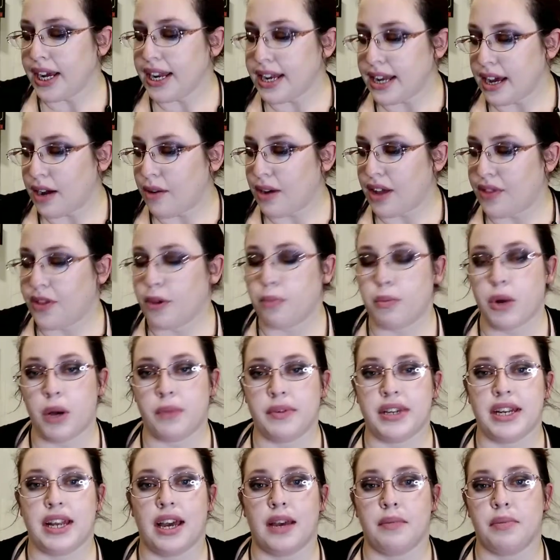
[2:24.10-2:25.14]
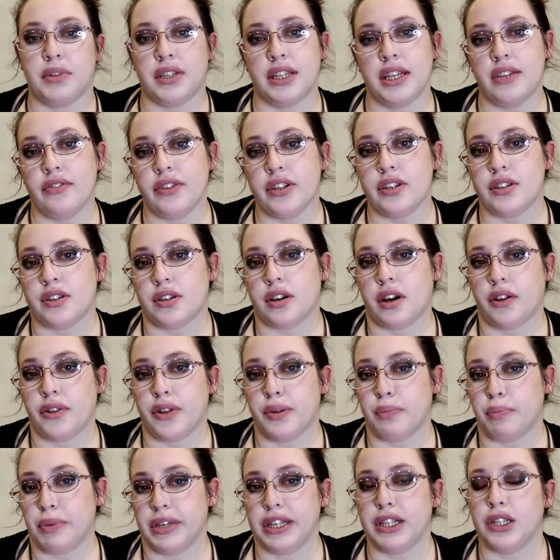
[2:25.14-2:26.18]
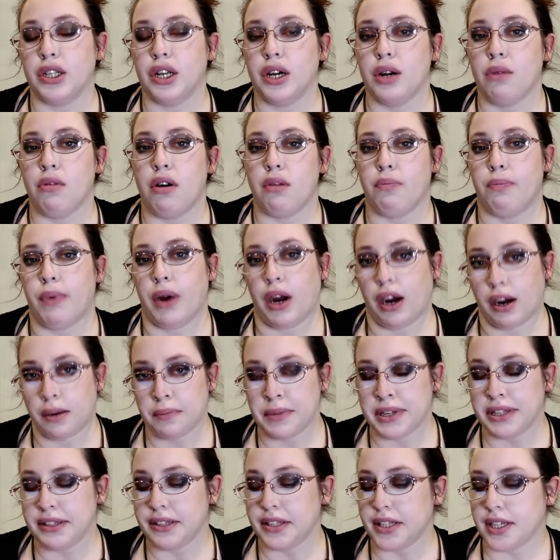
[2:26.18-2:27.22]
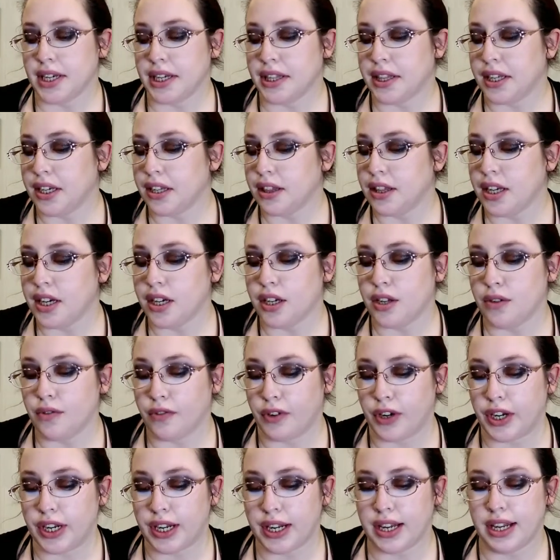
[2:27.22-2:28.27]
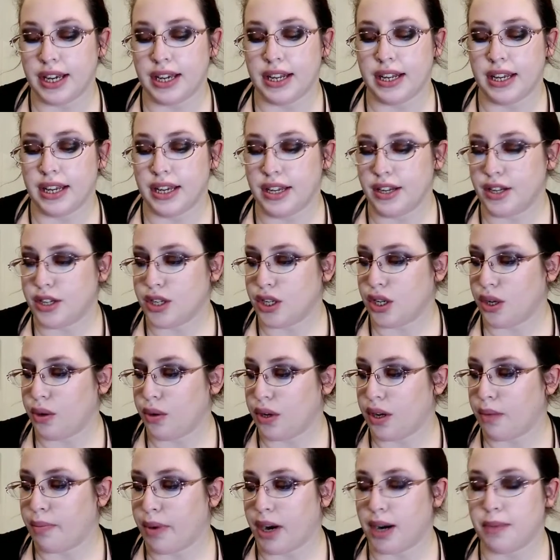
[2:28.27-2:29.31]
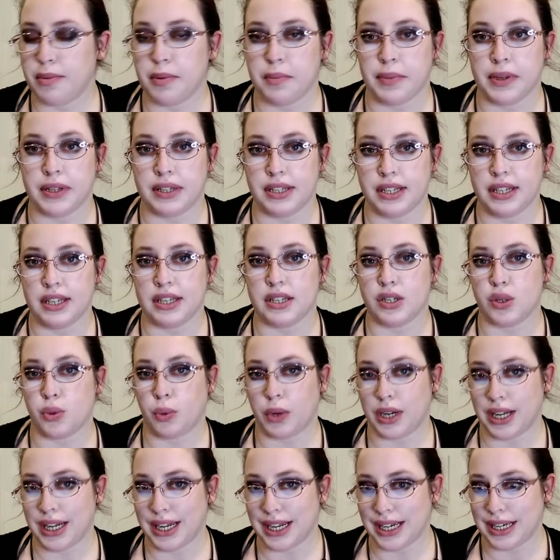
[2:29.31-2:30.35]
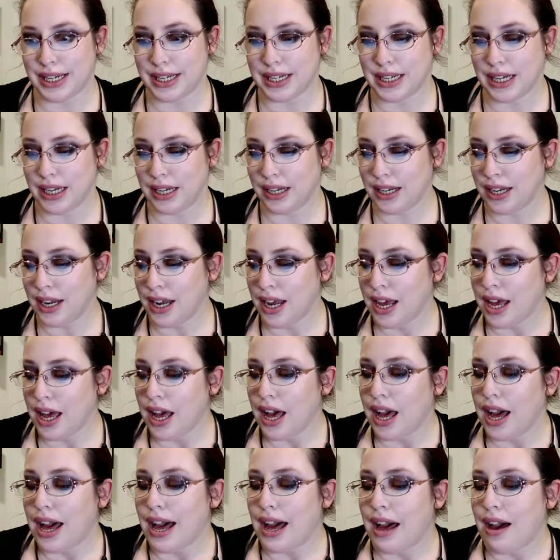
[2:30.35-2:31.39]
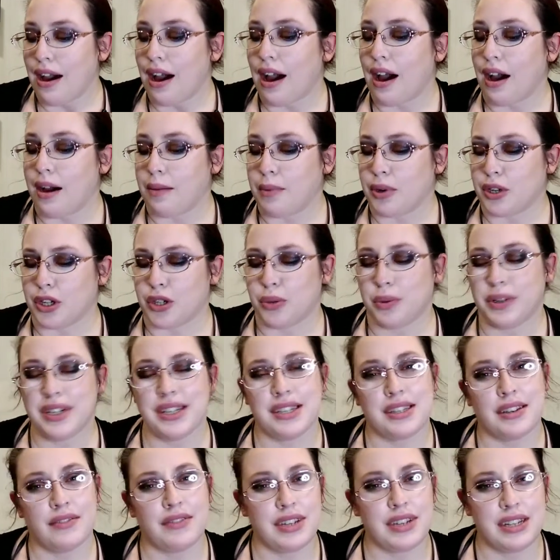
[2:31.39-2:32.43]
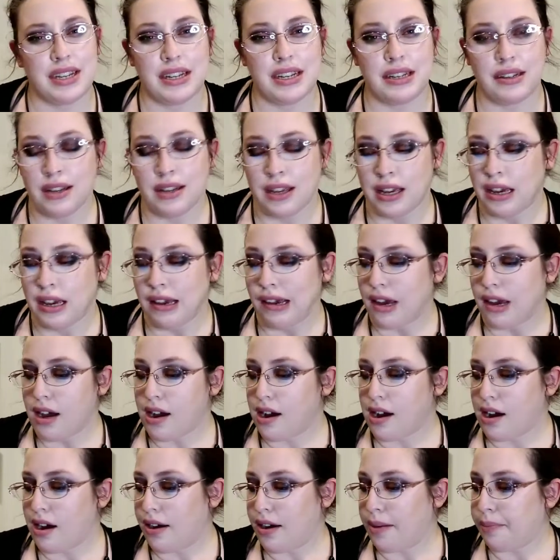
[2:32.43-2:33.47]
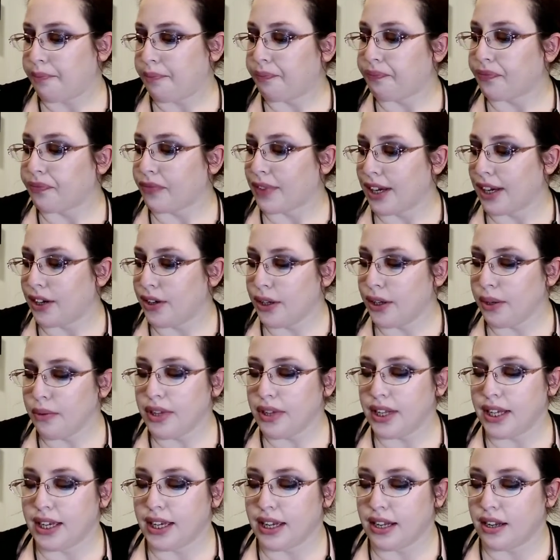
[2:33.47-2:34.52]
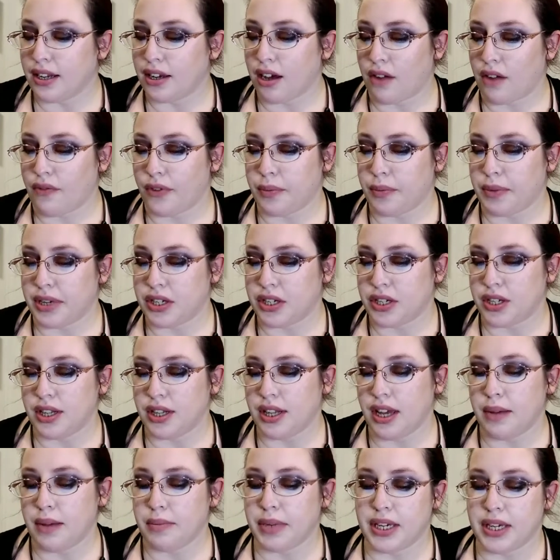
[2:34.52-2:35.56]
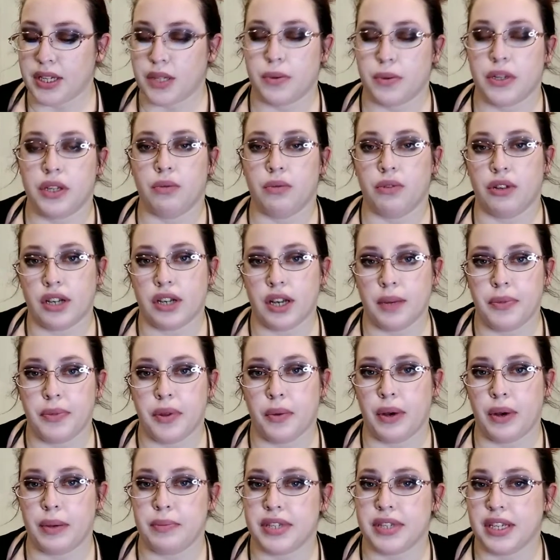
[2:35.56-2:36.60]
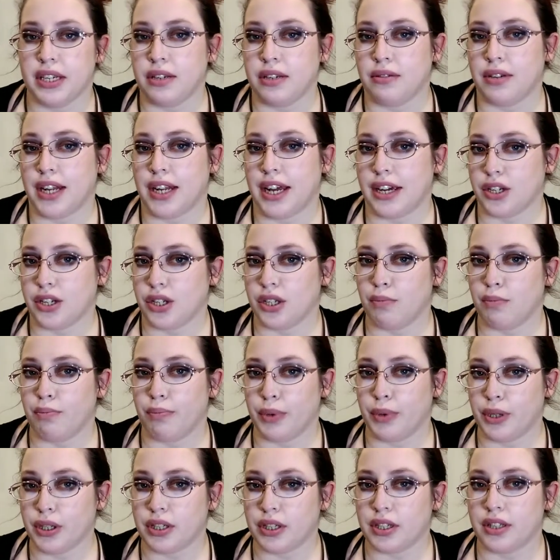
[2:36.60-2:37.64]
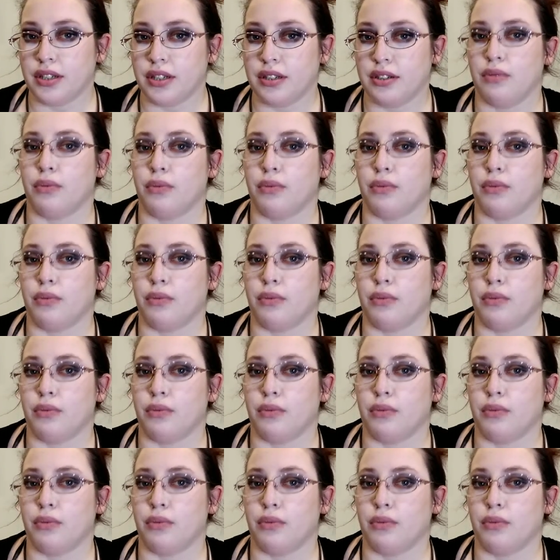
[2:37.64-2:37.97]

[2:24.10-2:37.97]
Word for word: Right now, at the moment, I believe it is called the Bigelow Apartments. I think they converted it into an apartment building in 2019 um, or 2017. Um, I couldn't really get any confirmation in that because when you look up the website, you can actually book